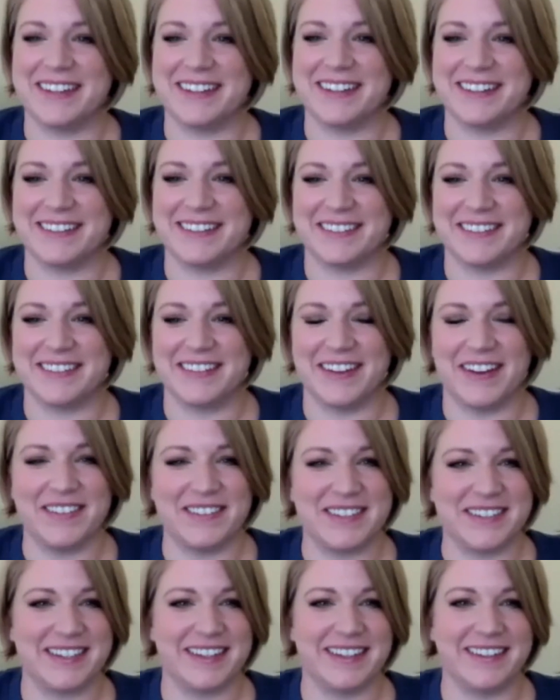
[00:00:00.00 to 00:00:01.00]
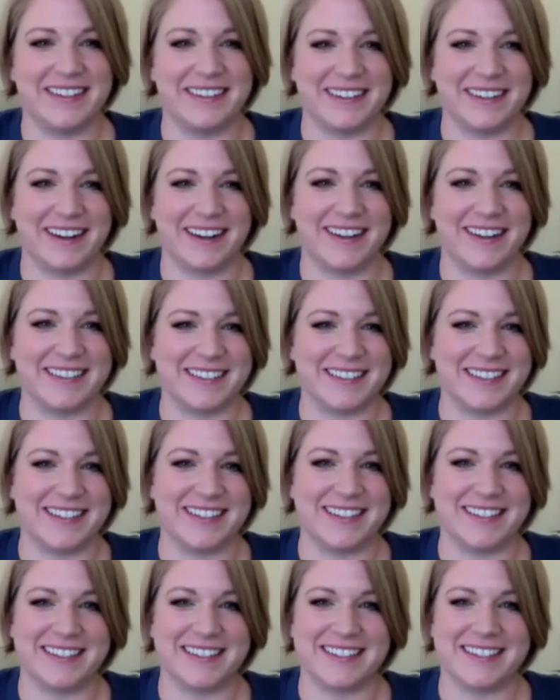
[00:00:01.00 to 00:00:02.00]
seeing you guys
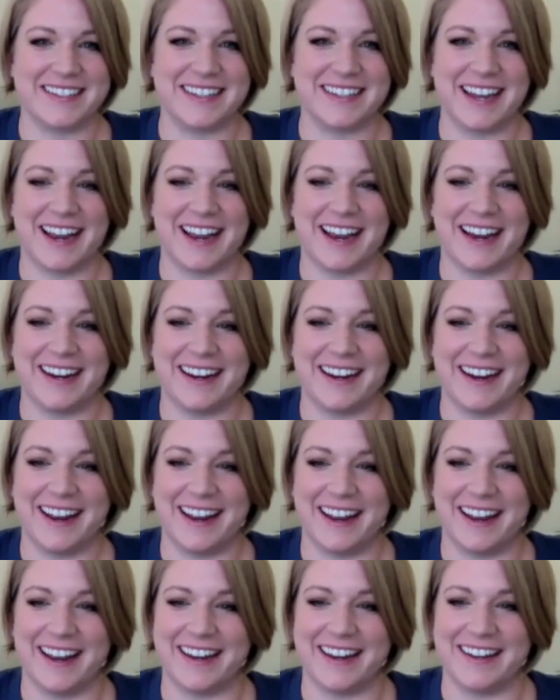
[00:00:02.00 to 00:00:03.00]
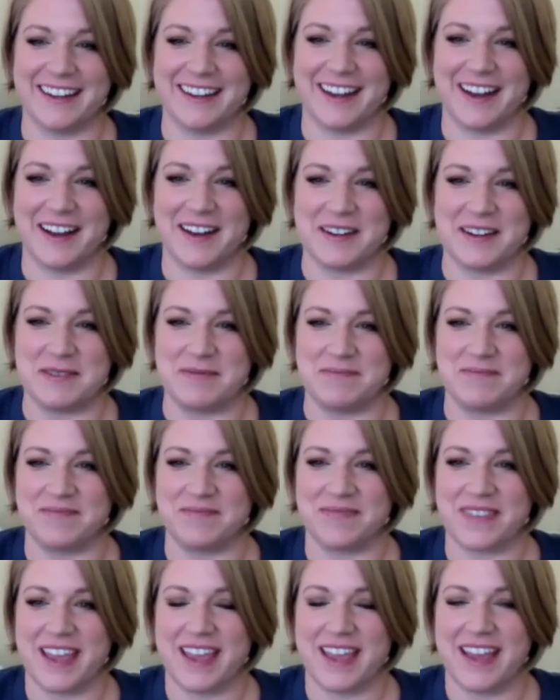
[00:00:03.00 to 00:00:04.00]
today. And
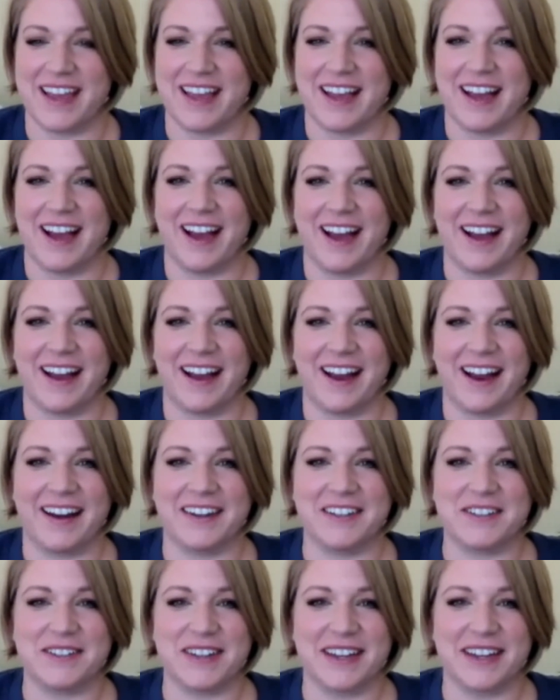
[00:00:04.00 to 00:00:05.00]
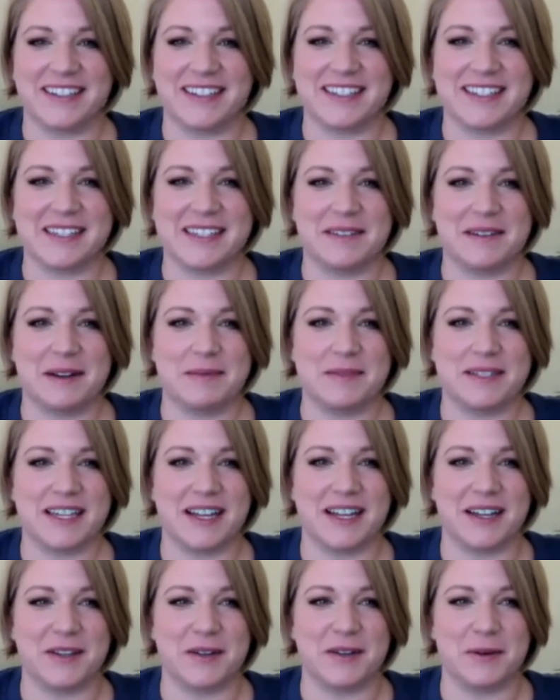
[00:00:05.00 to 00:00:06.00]
I do like to sometimes
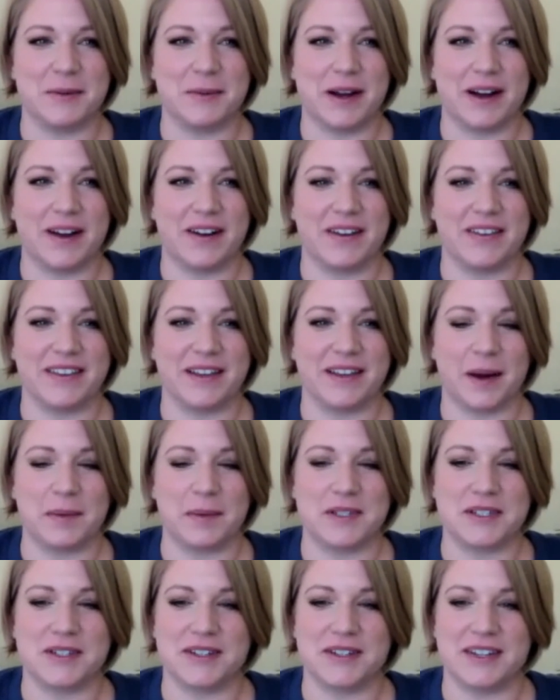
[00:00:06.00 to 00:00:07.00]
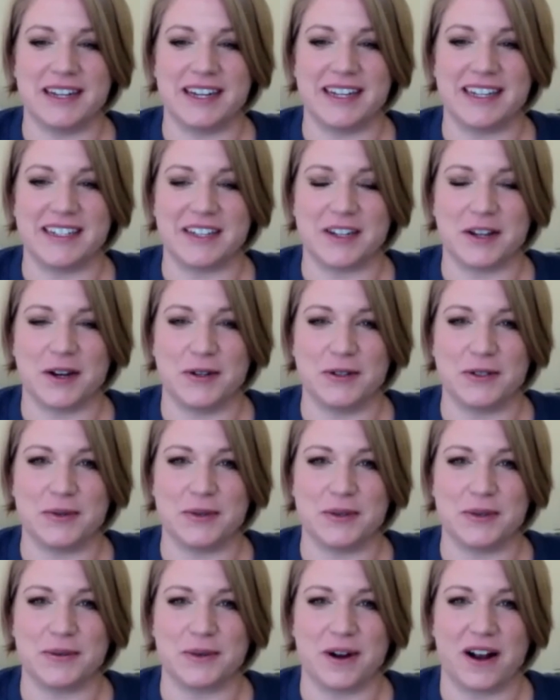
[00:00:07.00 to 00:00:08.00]
tell you about the opportunity to coach
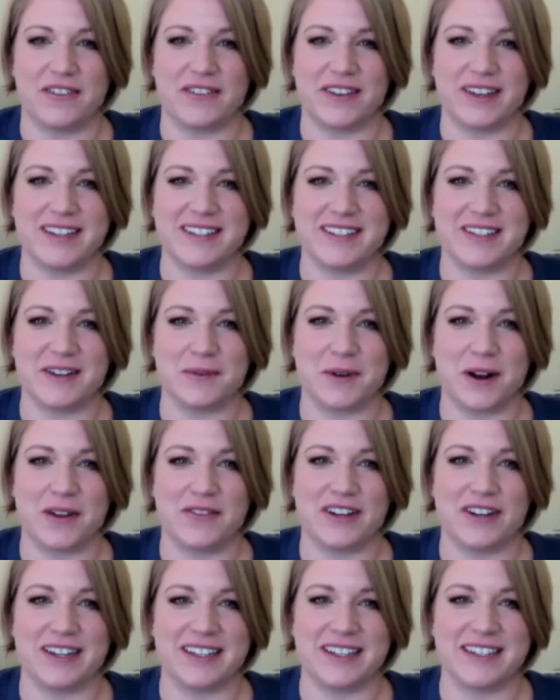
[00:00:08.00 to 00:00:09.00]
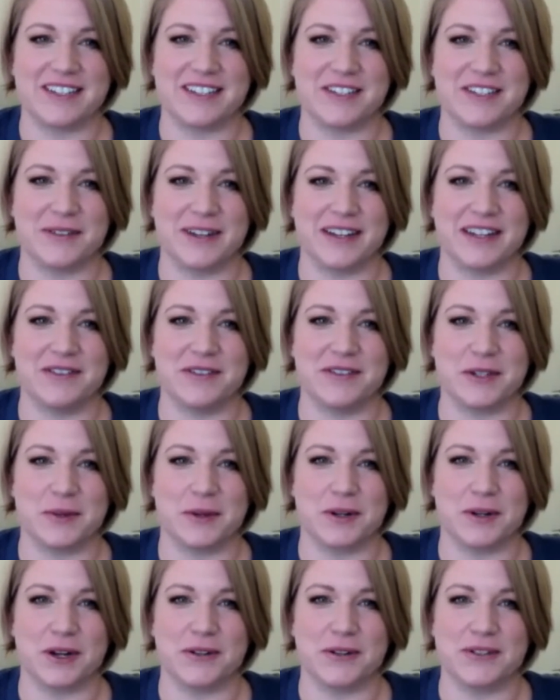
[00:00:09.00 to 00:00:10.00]
with Ravi. So Ravi does do
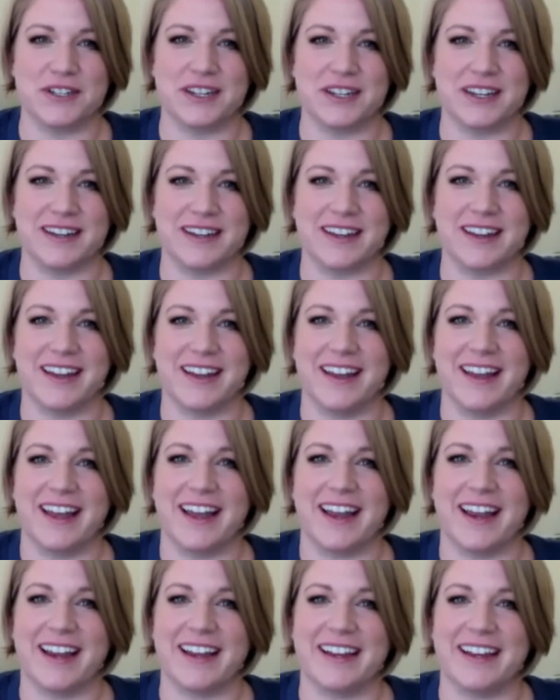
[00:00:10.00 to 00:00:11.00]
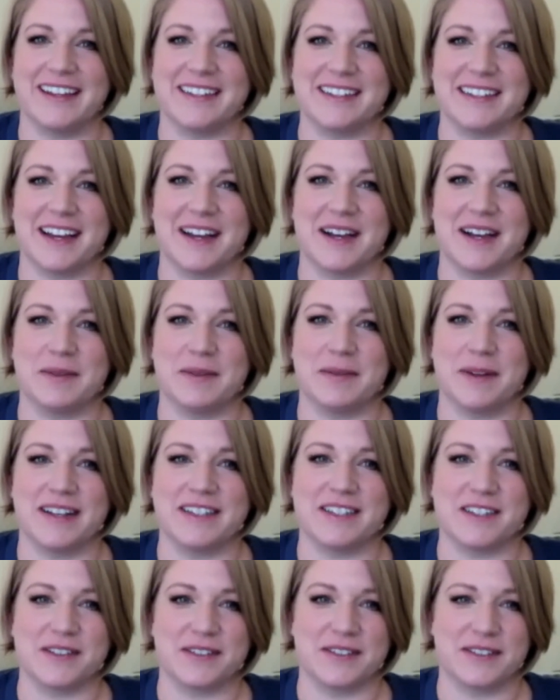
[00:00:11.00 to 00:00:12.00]
individual coaching. And
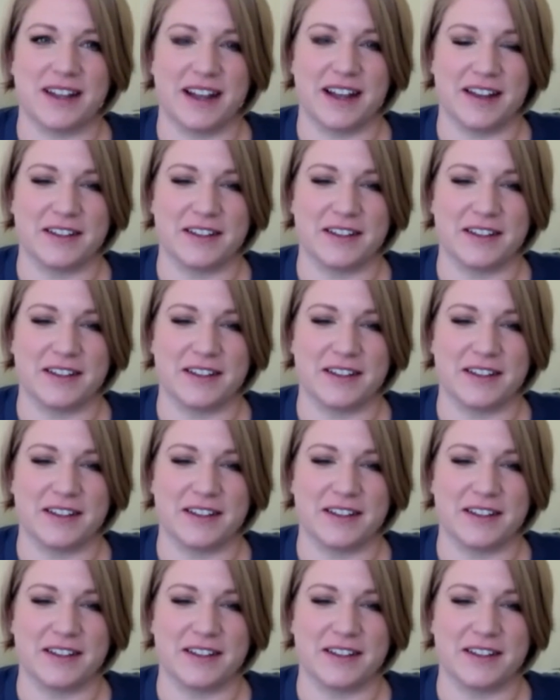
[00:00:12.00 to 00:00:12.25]
as you